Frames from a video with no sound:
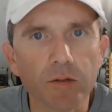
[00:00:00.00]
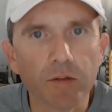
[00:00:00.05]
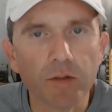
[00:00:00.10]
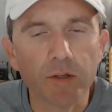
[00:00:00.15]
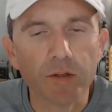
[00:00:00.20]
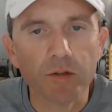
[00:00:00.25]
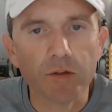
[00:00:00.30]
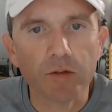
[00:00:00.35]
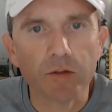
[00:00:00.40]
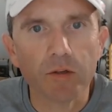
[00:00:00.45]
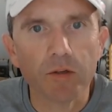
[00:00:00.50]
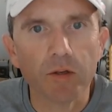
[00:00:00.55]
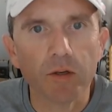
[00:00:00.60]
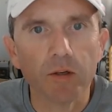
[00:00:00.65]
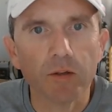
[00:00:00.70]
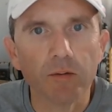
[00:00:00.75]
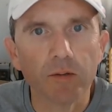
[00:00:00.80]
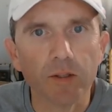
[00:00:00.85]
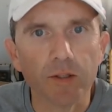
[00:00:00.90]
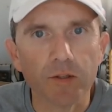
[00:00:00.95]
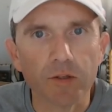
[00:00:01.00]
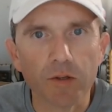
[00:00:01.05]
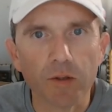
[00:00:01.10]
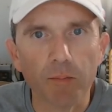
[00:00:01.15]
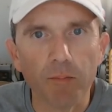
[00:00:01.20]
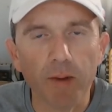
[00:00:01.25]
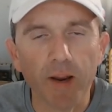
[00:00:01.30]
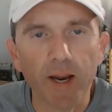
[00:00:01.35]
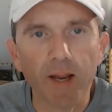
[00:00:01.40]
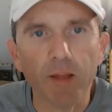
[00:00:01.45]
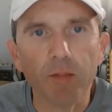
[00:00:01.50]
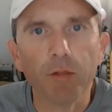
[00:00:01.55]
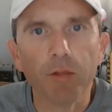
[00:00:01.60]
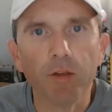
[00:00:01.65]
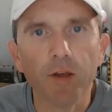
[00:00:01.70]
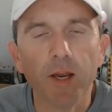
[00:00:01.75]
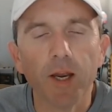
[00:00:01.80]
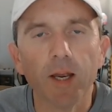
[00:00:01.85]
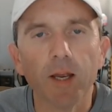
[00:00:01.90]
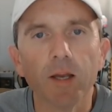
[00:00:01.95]
It's the main
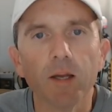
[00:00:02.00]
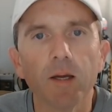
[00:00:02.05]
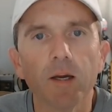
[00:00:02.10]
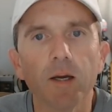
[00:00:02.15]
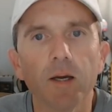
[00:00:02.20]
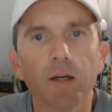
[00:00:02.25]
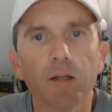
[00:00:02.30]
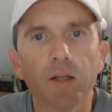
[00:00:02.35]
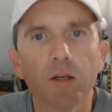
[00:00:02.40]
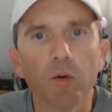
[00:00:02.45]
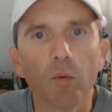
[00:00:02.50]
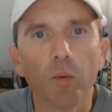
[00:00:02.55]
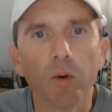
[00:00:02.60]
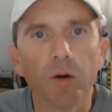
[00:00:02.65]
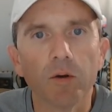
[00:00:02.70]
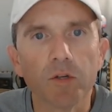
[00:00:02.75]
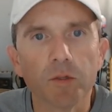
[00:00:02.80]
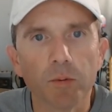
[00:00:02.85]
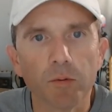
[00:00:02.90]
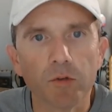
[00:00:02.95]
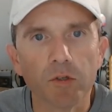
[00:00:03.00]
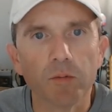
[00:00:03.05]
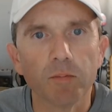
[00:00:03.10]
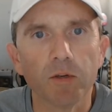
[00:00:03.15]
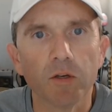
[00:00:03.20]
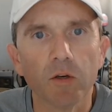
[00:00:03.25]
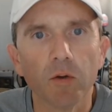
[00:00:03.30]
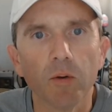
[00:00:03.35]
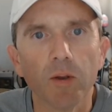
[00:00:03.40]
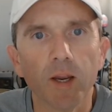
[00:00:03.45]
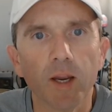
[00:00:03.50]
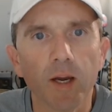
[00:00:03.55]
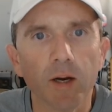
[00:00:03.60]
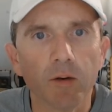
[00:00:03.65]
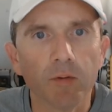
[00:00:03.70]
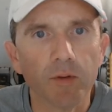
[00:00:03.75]
thing that we are supposed to be doing here.